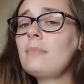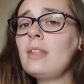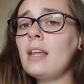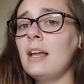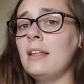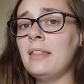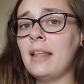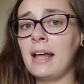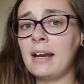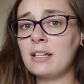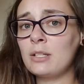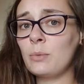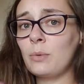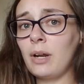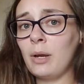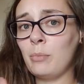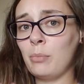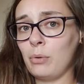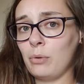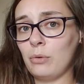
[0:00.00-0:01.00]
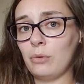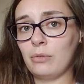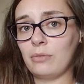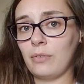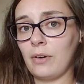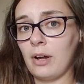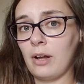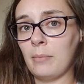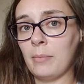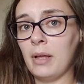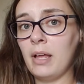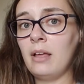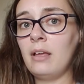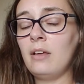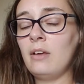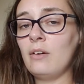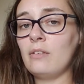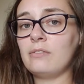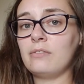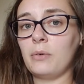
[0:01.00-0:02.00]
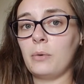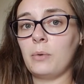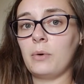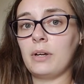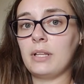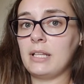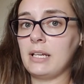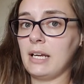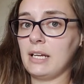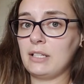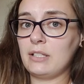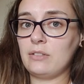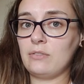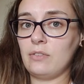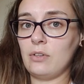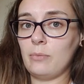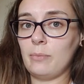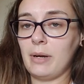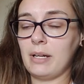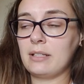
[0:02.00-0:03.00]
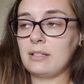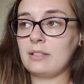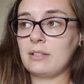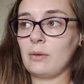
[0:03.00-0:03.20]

and that is what I pull from for the next few months.